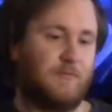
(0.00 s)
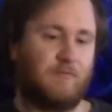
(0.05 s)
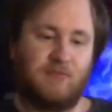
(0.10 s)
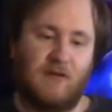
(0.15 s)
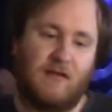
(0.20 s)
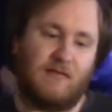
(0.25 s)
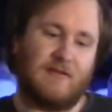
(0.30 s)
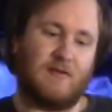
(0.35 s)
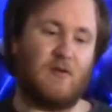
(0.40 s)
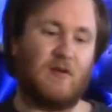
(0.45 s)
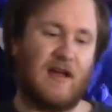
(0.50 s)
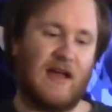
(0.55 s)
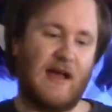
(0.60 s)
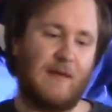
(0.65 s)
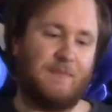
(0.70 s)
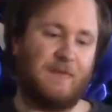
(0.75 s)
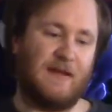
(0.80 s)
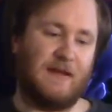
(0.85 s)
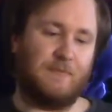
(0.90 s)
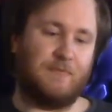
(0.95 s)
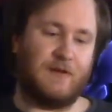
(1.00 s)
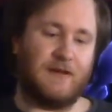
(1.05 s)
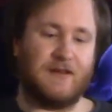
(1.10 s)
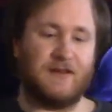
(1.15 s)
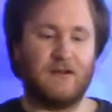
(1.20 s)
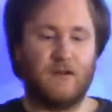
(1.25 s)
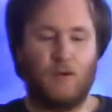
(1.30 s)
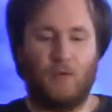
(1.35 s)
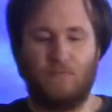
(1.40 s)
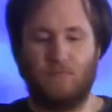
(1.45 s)
Probably won't happen, but
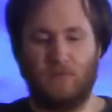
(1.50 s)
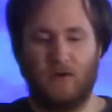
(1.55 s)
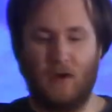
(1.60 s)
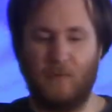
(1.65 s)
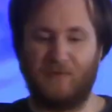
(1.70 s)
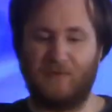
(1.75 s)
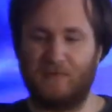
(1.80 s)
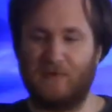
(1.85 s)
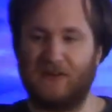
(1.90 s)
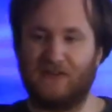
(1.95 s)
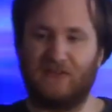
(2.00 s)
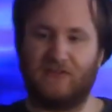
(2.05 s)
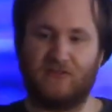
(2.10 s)
you know, hope springs